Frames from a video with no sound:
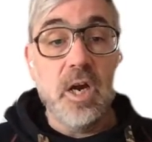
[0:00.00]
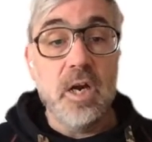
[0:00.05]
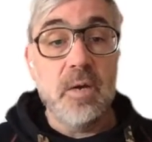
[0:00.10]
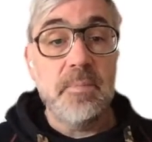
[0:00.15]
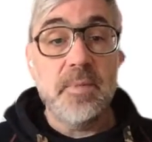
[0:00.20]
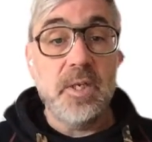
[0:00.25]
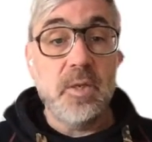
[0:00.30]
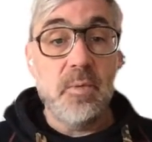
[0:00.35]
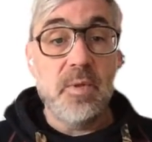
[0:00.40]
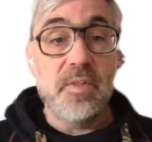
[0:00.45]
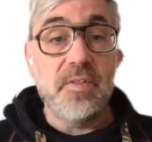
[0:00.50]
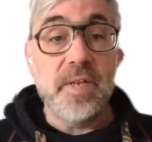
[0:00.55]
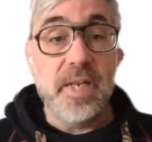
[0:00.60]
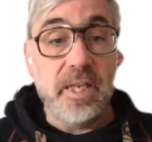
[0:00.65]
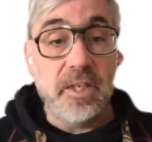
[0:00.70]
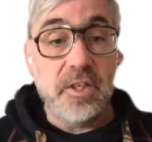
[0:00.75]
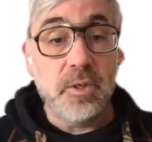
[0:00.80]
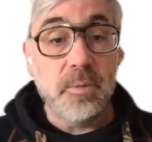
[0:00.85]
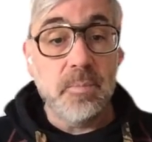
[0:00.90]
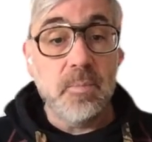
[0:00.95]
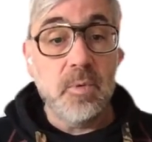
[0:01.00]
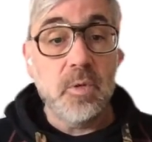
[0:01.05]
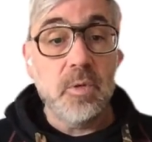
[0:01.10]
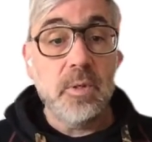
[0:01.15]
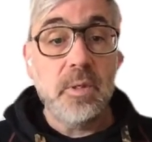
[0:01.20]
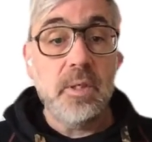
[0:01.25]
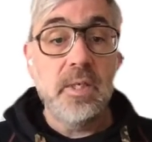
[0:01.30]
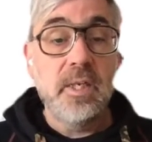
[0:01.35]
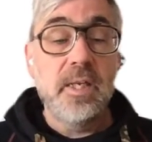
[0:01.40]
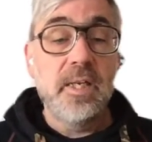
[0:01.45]
that we kind of in the
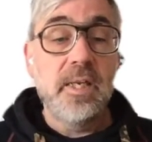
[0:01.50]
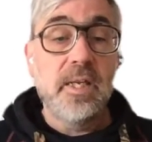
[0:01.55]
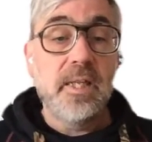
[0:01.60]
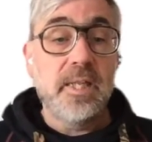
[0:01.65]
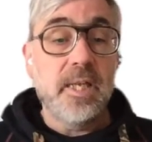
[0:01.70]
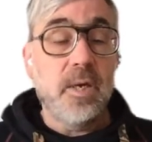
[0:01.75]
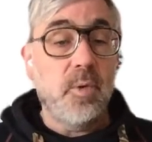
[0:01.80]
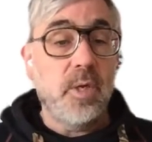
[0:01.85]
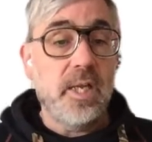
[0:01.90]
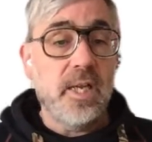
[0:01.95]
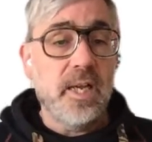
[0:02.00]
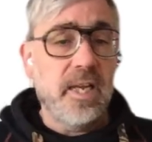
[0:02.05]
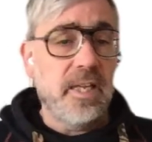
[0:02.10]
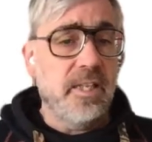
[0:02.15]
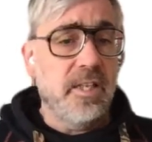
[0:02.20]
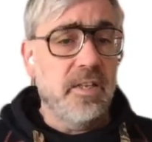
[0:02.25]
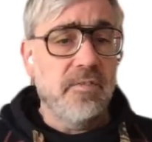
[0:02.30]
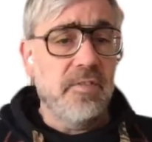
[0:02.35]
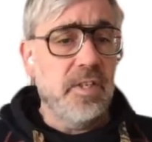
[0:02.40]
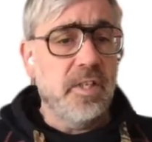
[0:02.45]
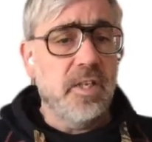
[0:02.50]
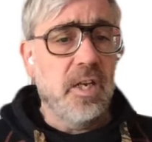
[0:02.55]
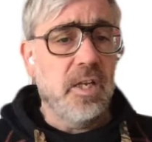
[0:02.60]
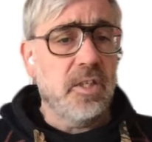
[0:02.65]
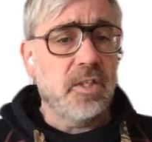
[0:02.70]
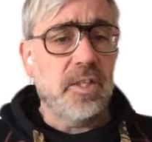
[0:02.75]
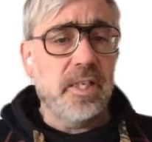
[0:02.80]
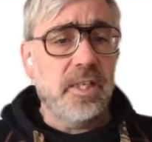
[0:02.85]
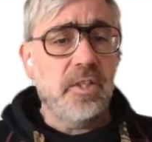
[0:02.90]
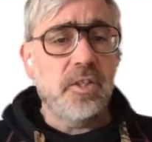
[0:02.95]
last century had this kind
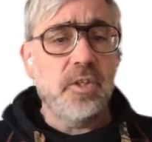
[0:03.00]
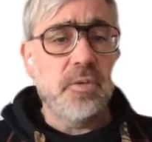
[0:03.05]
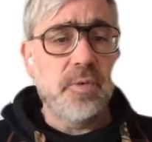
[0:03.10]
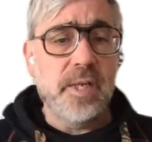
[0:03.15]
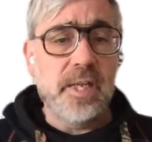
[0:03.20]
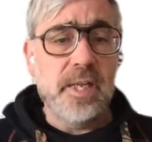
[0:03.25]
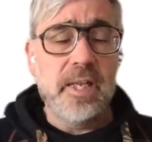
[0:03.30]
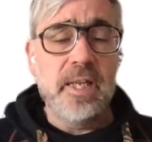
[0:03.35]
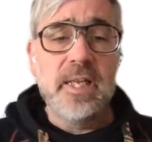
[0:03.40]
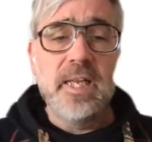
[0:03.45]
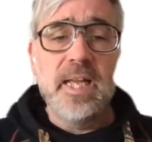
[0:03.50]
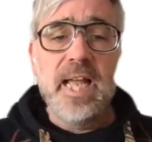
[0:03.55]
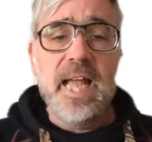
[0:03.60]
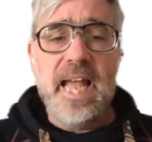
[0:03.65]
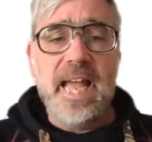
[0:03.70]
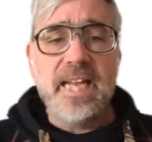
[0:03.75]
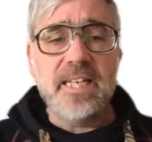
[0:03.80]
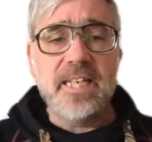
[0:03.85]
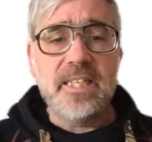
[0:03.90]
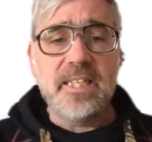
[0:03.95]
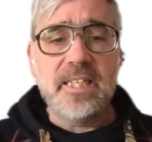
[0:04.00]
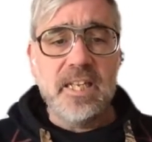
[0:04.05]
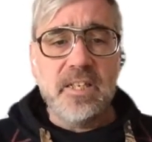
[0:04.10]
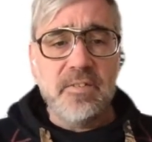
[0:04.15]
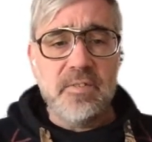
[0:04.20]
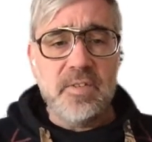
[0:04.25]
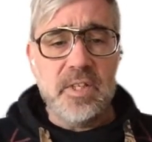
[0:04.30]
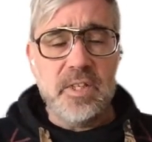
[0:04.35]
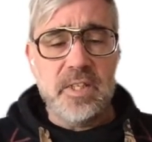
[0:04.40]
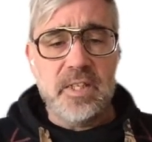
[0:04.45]
of distinction between
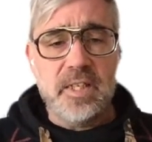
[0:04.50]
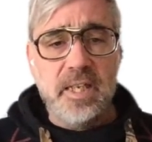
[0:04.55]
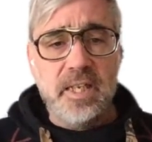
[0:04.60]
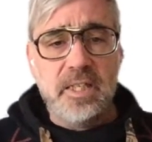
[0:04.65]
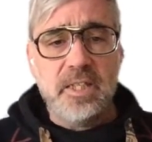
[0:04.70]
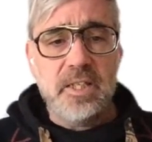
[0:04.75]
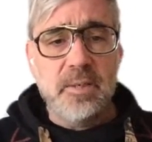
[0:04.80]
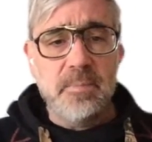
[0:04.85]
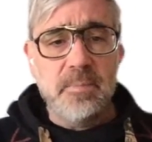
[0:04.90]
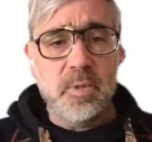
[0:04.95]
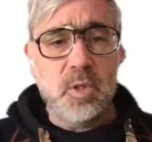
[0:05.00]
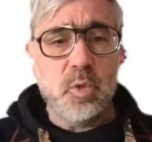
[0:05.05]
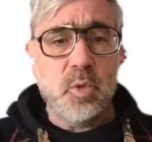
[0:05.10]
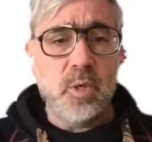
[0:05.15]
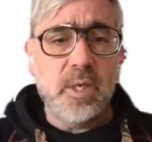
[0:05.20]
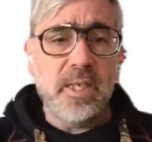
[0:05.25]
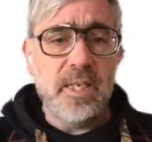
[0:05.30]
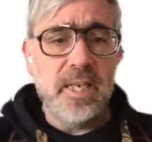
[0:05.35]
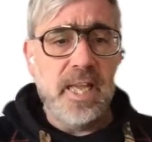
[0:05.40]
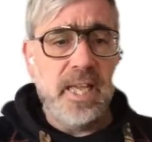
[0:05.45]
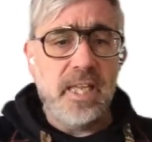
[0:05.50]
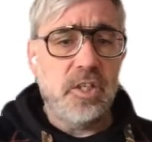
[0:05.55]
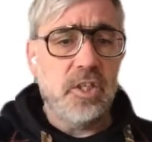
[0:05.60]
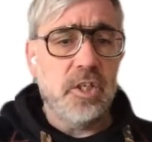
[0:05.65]
nature and